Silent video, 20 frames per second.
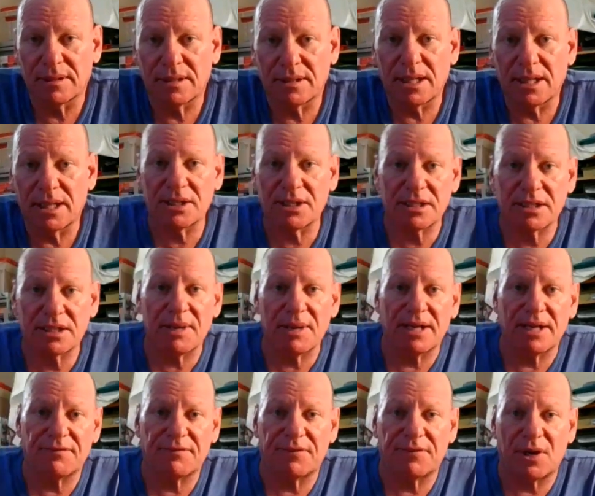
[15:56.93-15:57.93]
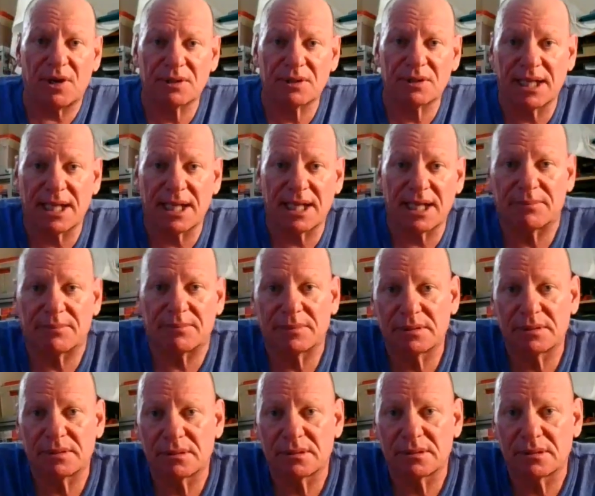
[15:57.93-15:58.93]
It's just made false claim.
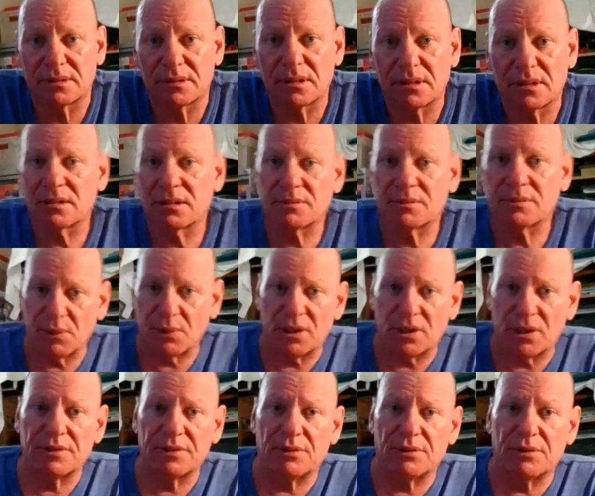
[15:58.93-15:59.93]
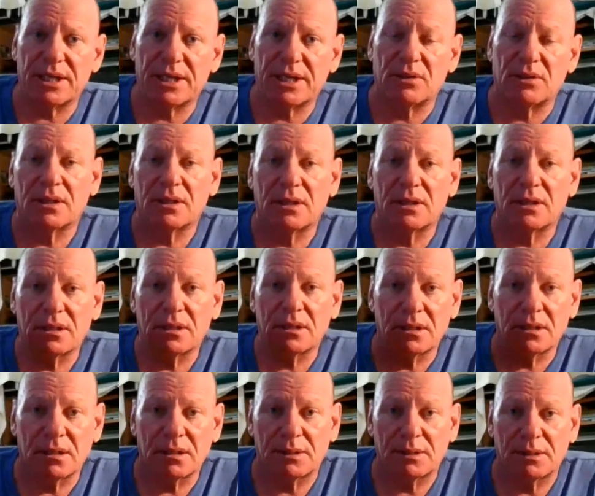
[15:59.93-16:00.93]
Put it on the record.
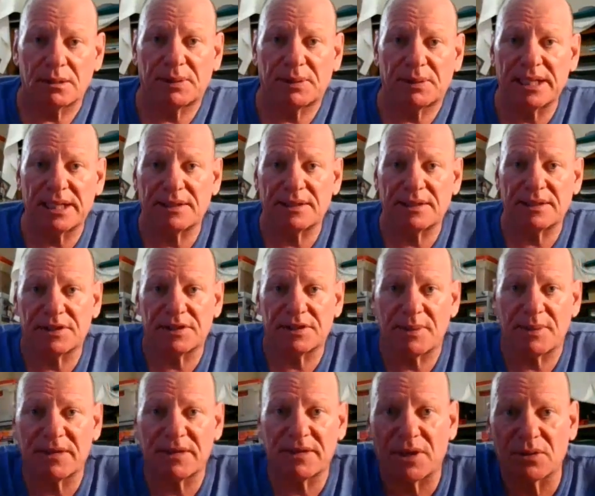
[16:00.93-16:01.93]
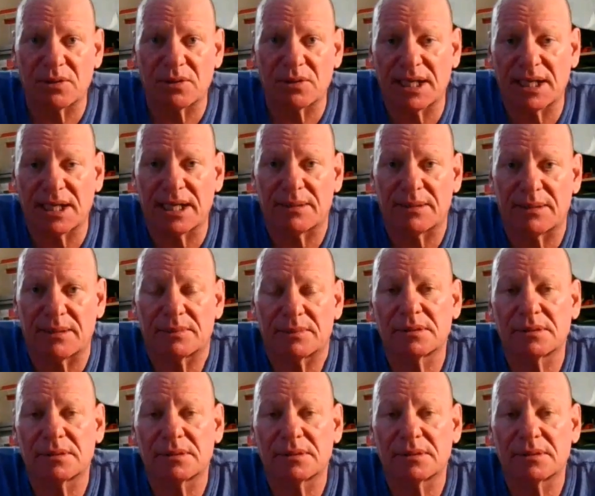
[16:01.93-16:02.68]
The plaintiff has made false claim.